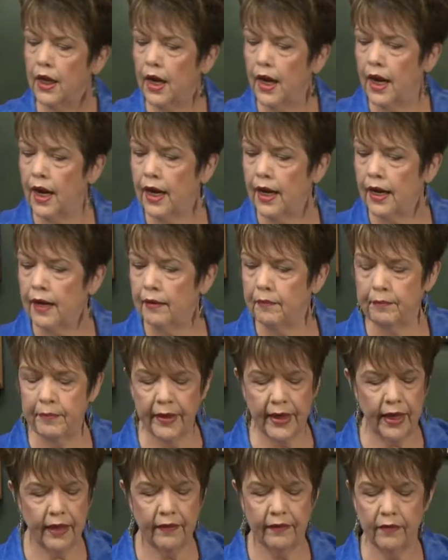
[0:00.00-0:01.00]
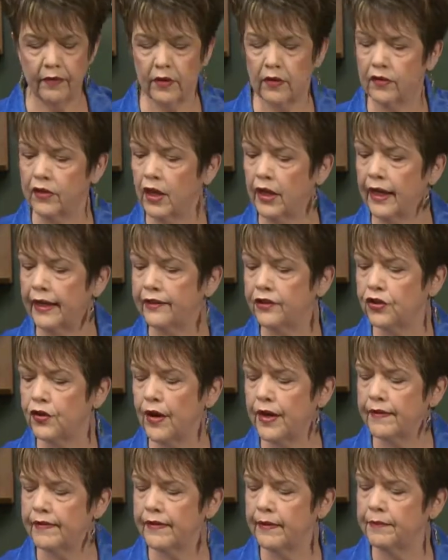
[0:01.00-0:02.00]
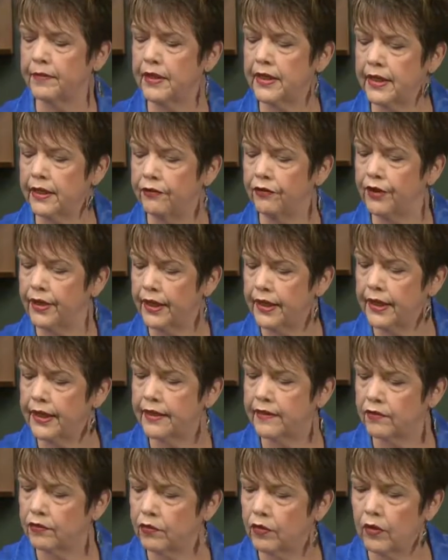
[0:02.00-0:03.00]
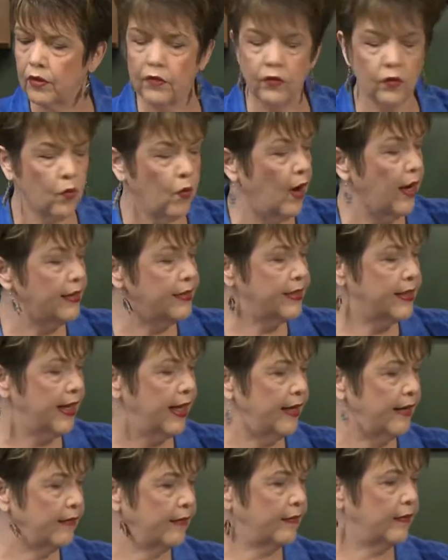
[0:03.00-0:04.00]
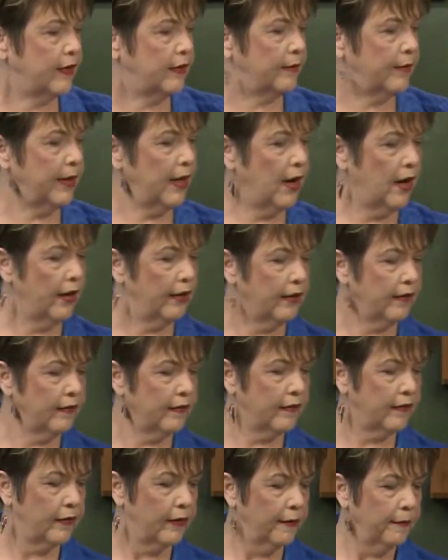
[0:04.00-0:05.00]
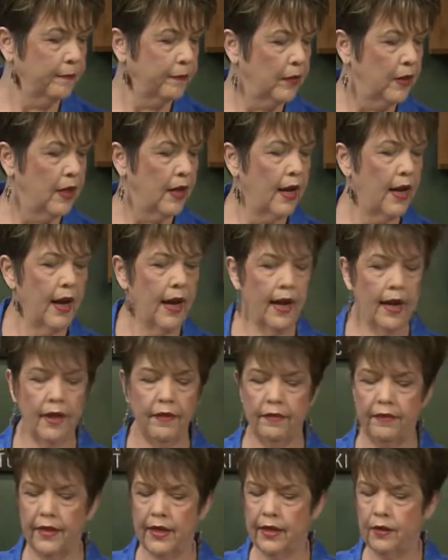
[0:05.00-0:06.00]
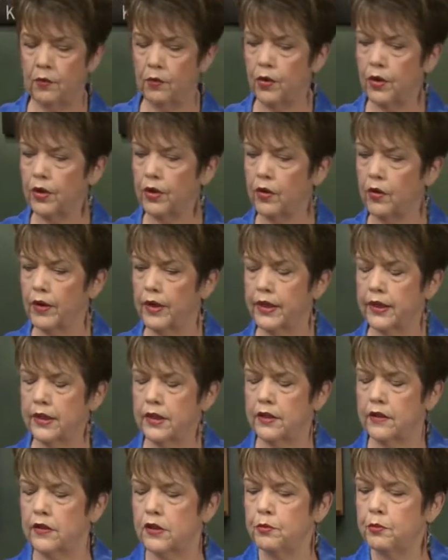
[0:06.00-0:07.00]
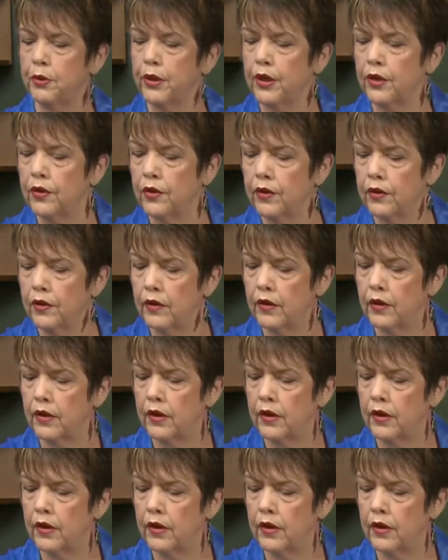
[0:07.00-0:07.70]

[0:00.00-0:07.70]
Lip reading: But I thought I'd try something different. And it's quite tasty, to be honest. And then we're going to sprinkle